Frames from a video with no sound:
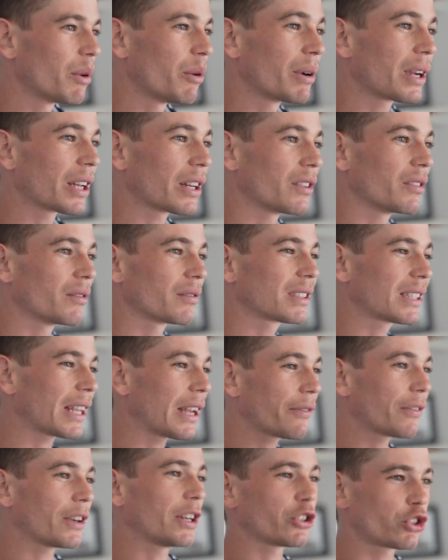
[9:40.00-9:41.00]
but we can
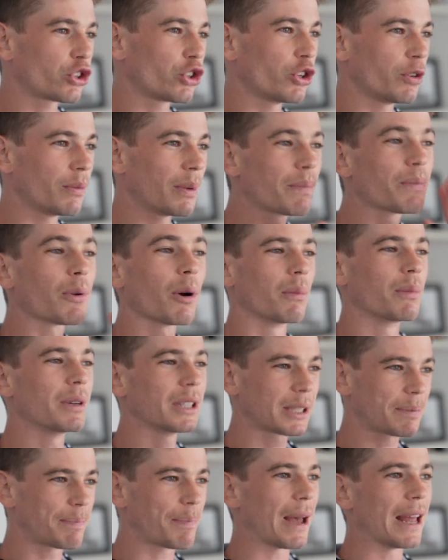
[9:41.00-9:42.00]
safely assume he probably
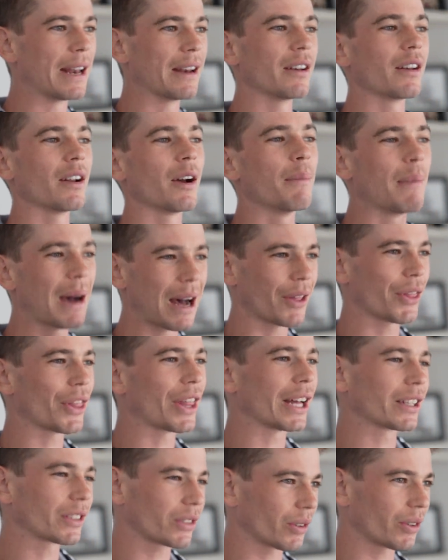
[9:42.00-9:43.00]
spent about
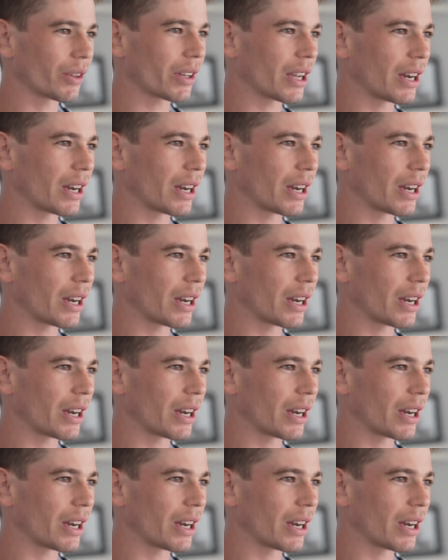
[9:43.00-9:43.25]
that on the